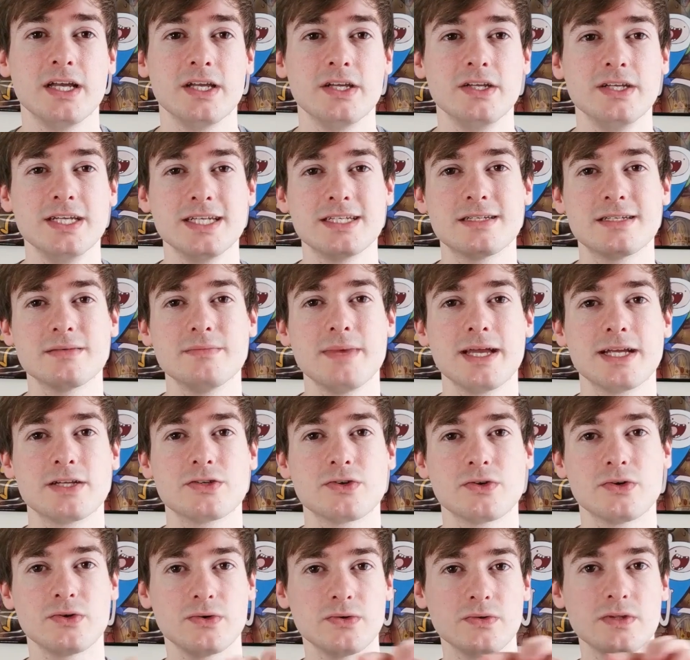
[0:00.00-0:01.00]
You need to make
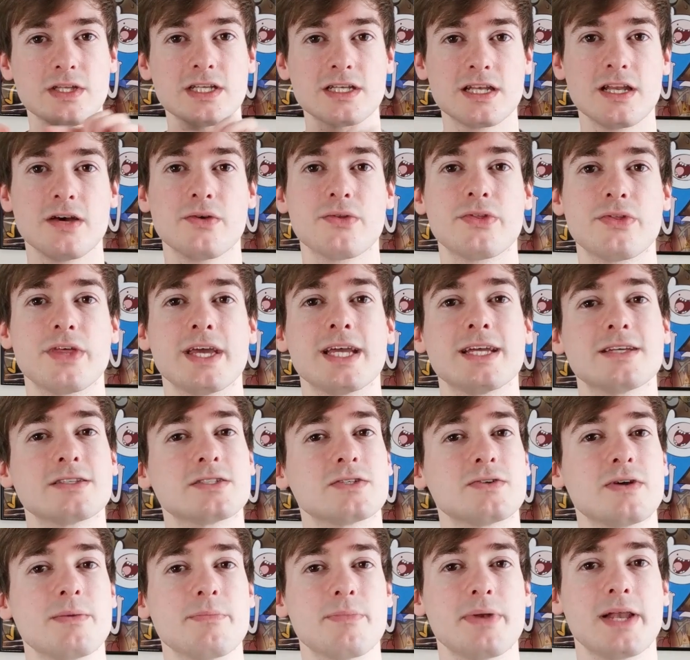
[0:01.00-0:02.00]
sure all these little
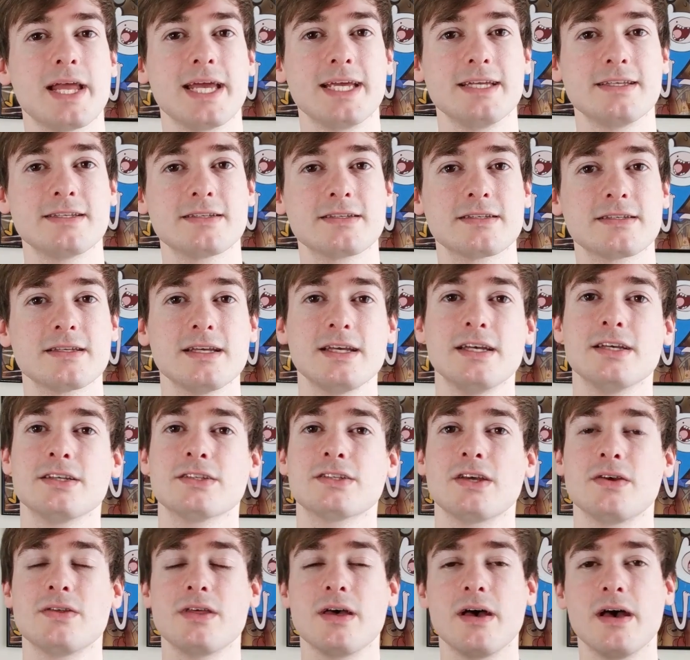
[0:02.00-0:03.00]
things are in place
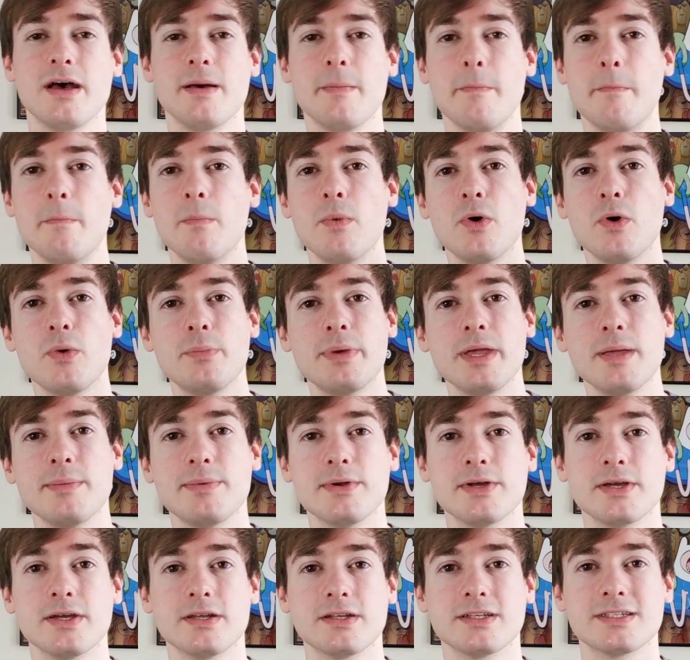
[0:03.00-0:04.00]
so that more
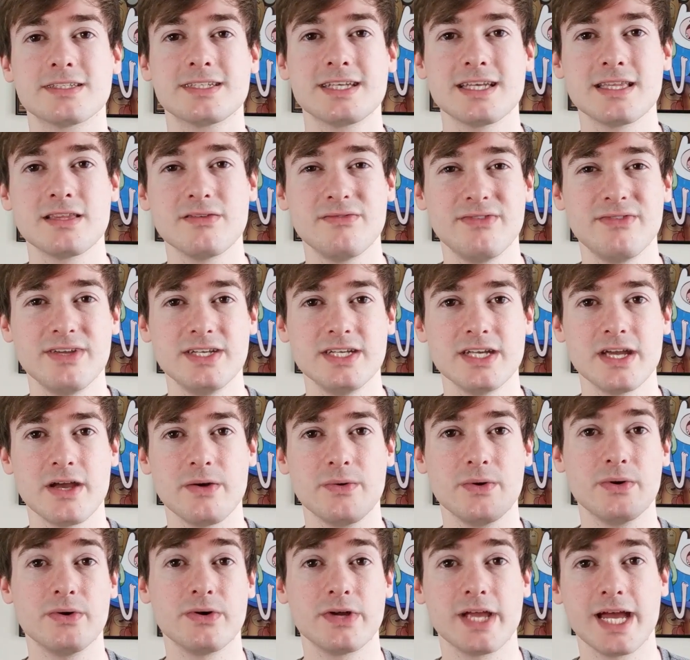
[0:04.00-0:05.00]
people are going to see the
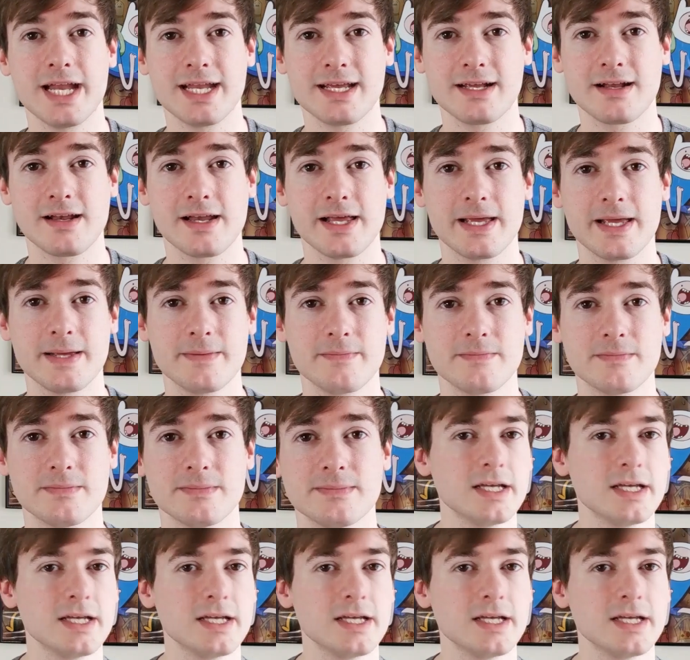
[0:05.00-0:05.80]
video organically.